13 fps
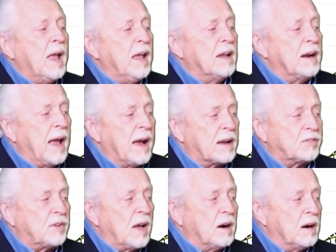In
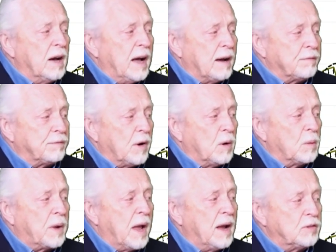X L F,
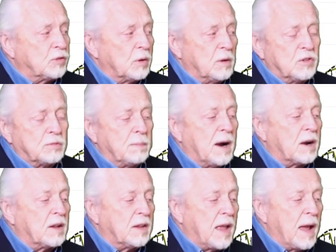okay, so this
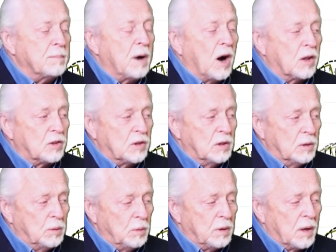market came
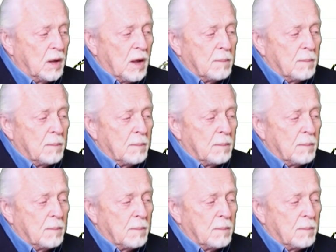unglued.